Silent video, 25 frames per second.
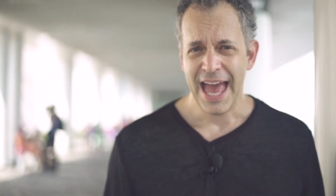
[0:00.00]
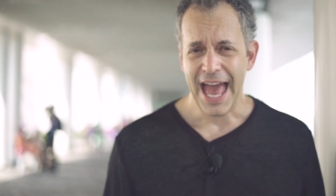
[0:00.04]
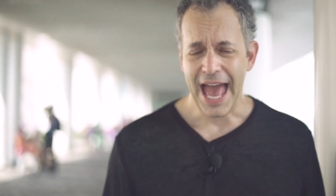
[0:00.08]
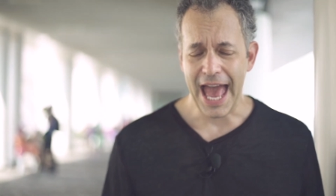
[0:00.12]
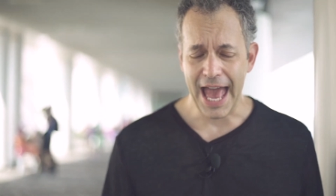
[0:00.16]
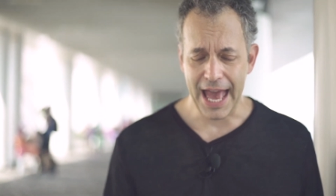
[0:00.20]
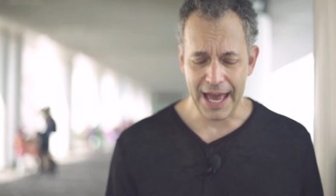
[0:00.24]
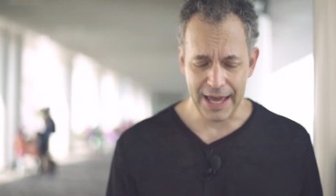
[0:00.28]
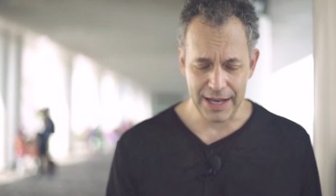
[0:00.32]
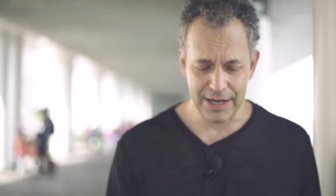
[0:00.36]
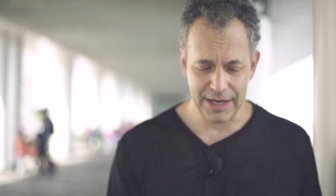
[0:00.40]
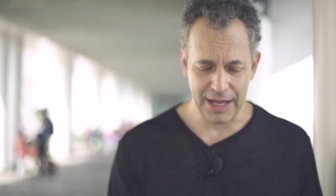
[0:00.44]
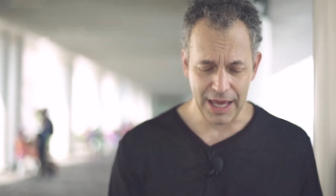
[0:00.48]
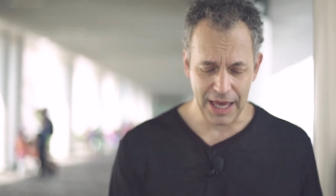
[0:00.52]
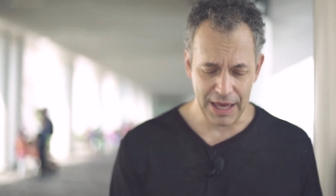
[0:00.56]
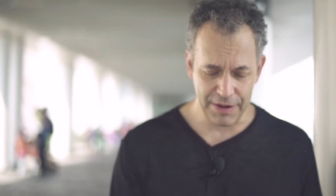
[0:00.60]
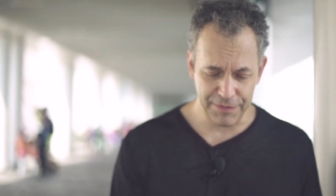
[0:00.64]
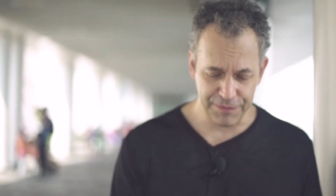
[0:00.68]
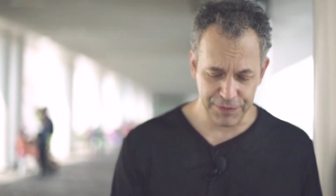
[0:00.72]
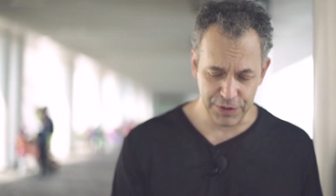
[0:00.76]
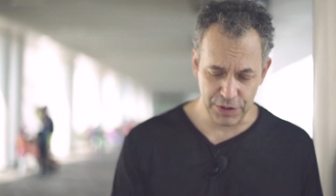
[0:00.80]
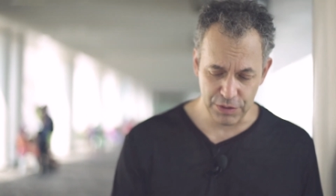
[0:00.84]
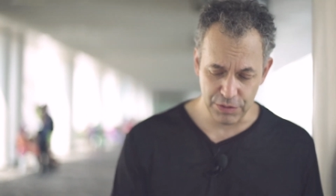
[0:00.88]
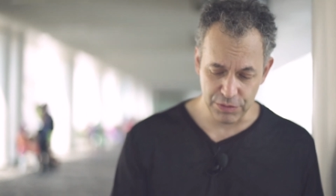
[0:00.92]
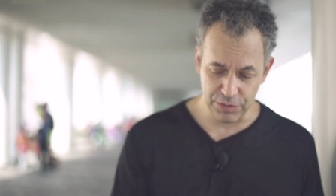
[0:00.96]
And
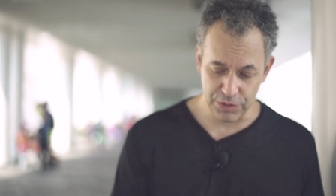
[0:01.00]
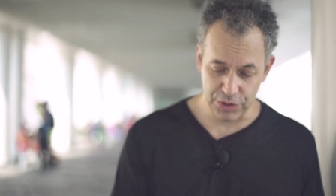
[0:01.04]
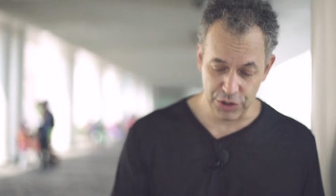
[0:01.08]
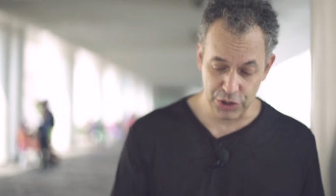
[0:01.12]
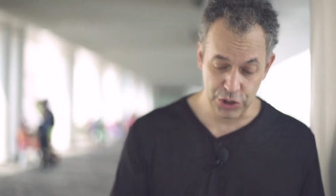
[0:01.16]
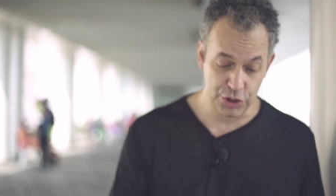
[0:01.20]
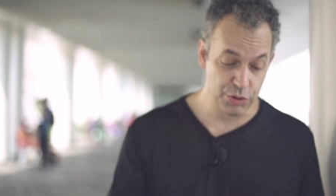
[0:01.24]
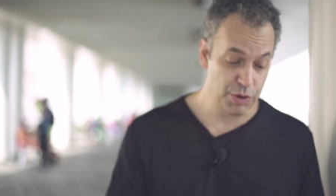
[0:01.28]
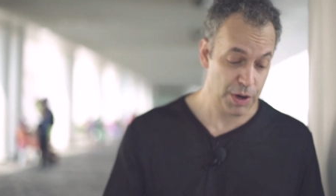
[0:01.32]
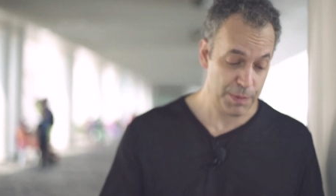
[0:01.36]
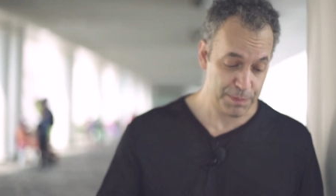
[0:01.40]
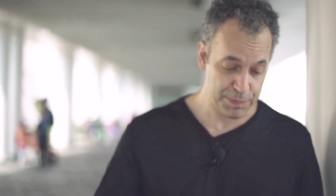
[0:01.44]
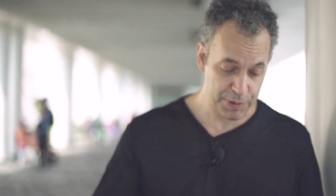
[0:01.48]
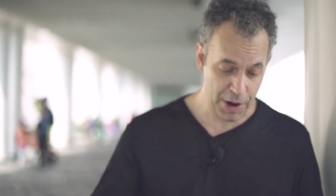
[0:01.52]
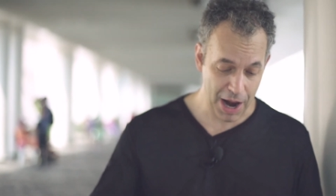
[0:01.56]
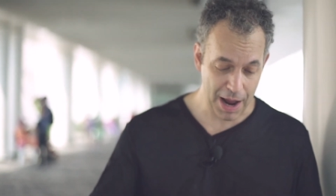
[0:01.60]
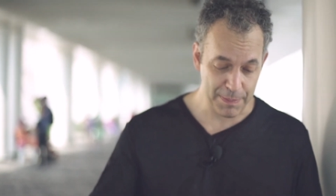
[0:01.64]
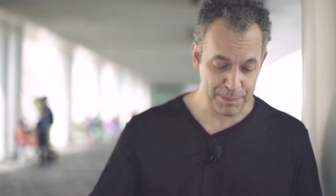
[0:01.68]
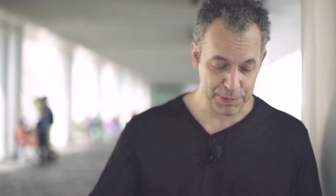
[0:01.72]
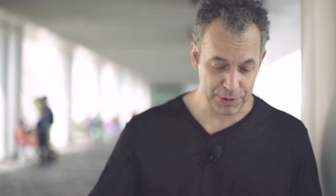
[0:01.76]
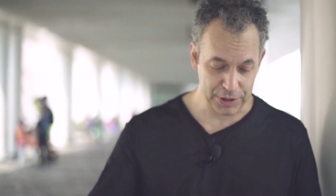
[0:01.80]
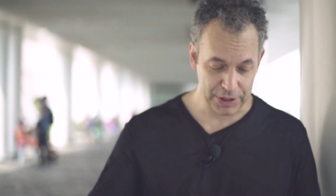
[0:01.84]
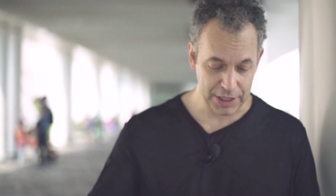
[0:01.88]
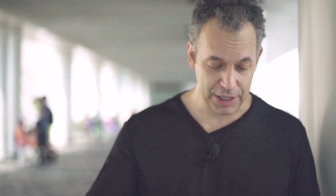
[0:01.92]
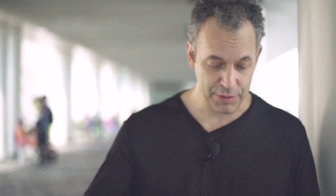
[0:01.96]
if you do it
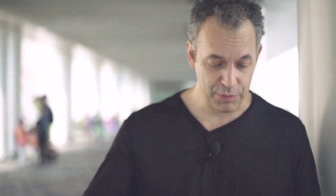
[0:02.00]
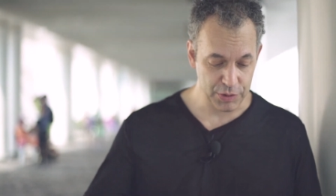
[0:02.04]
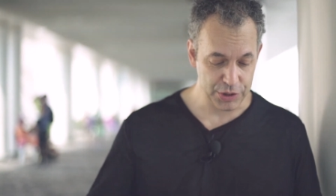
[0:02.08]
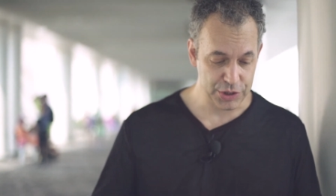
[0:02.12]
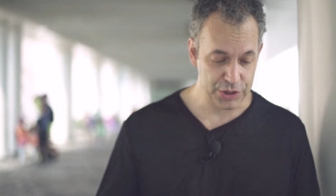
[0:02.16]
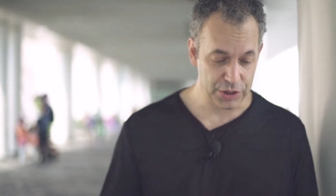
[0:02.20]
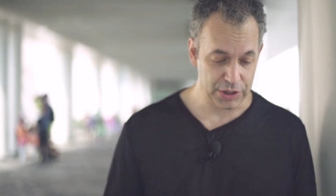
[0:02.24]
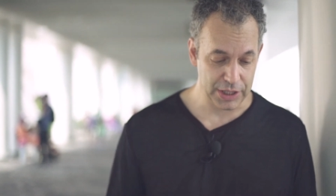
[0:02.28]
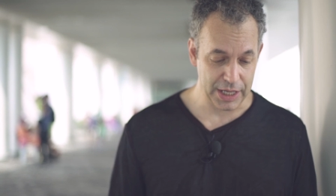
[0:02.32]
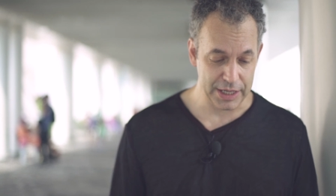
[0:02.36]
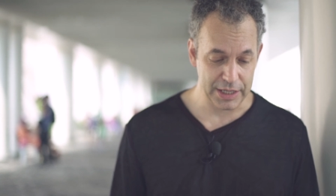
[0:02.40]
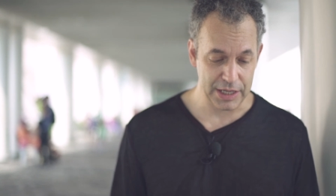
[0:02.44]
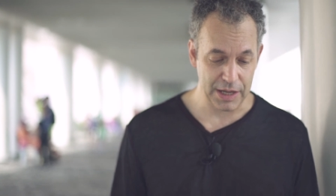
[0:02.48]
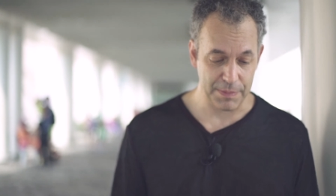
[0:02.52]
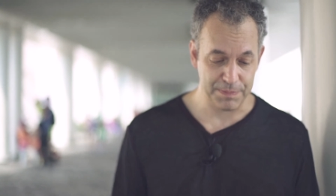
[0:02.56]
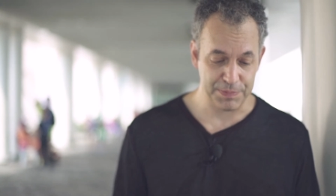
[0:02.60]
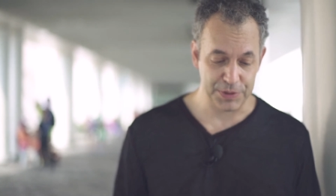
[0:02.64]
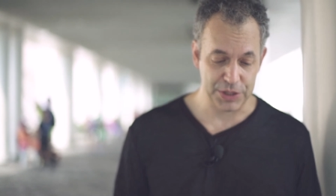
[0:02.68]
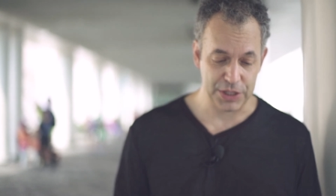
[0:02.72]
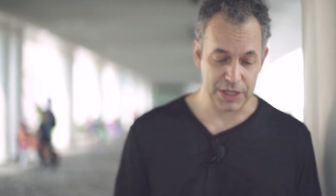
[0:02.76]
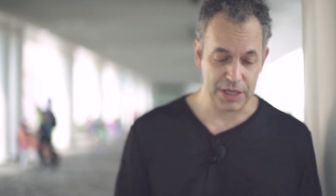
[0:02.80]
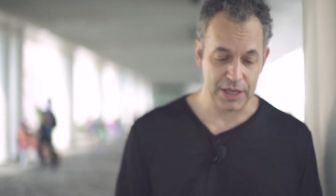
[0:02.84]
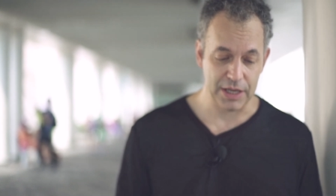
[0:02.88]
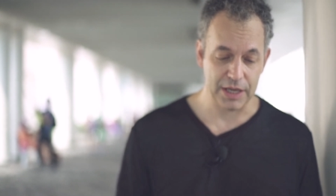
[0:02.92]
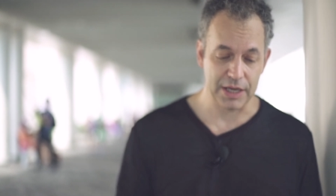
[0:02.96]
properly, what you'll end up
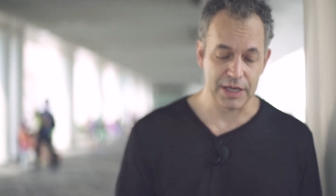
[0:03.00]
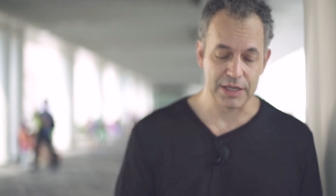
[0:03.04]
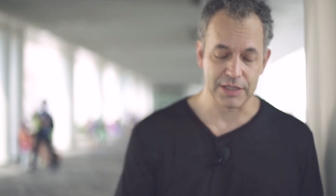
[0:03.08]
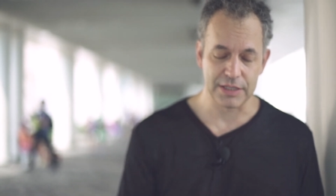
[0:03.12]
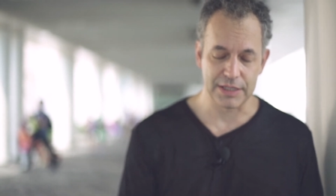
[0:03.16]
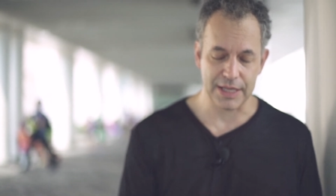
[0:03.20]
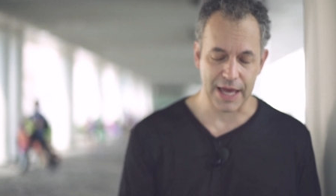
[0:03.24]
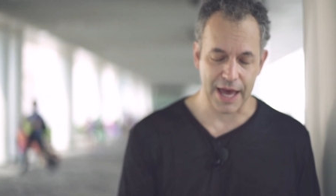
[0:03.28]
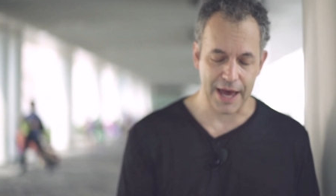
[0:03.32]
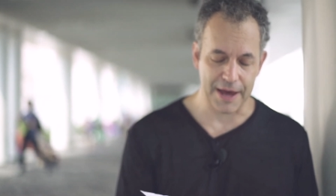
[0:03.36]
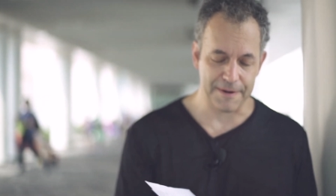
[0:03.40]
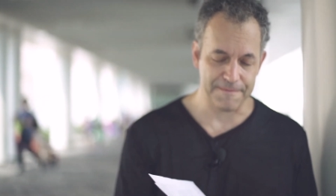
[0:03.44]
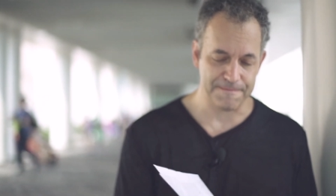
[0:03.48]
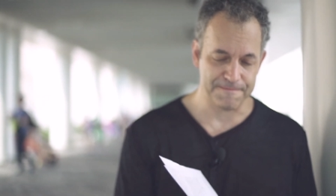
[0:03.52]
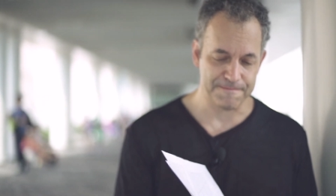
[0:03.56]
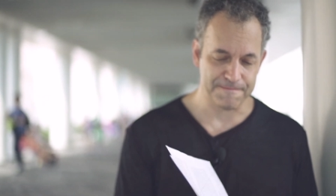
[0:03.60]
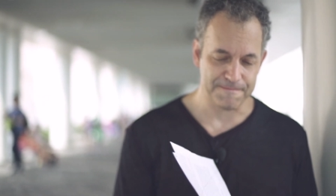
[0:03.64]
seeing is that